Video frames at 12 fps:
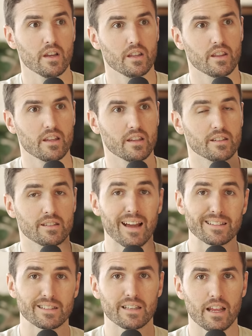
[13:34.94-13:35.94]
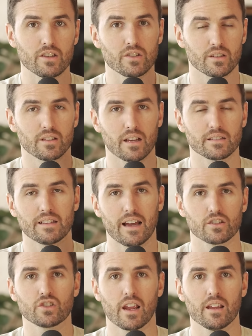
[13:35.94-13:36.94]
The destination does
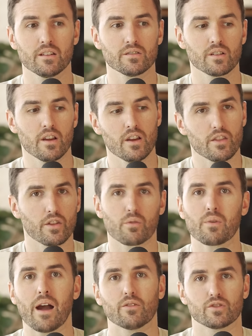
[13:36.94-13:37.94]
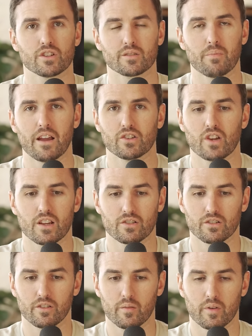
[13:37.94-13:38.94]
not change. The route just might change
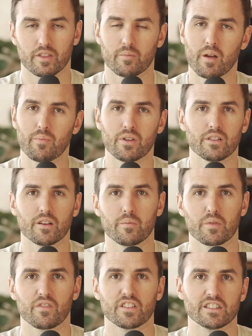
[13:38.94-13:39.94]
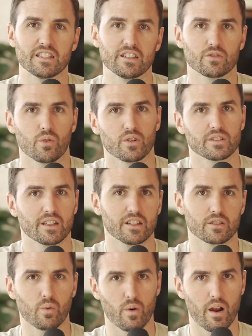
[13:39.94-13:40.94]
a little bit. There might be a little bit of a detour to
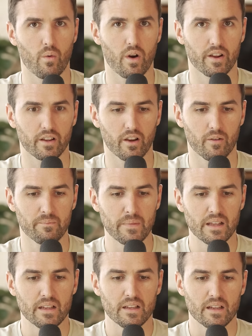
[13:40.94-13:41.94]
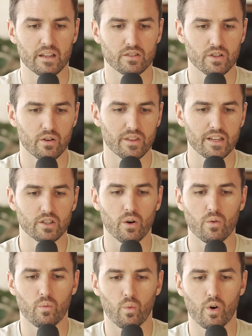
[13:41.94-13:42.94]
get to where I want to go. And so they
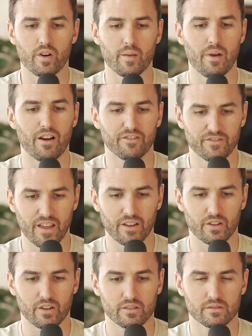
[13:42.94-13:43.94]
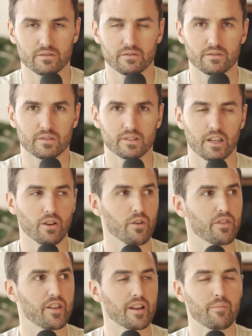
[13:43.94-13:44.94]
don't worry about failure. They
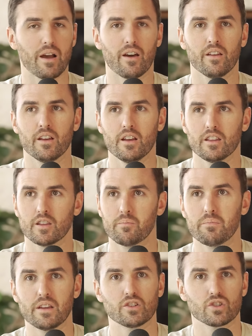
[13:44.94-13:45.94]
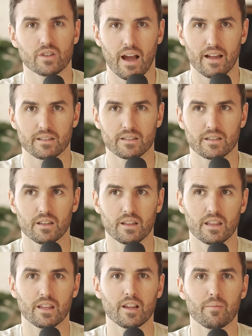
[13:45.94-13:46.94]
don't think about the missed shots.
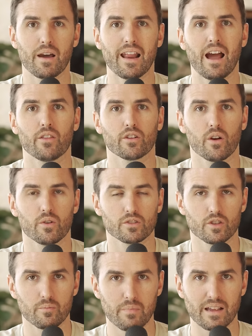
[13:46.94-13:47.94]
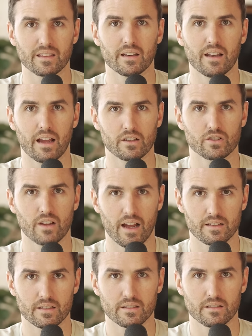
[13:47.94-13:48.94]
They think about how they're going to make the next
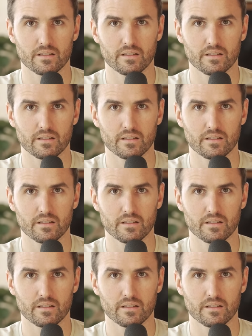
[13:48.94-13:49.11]
shots.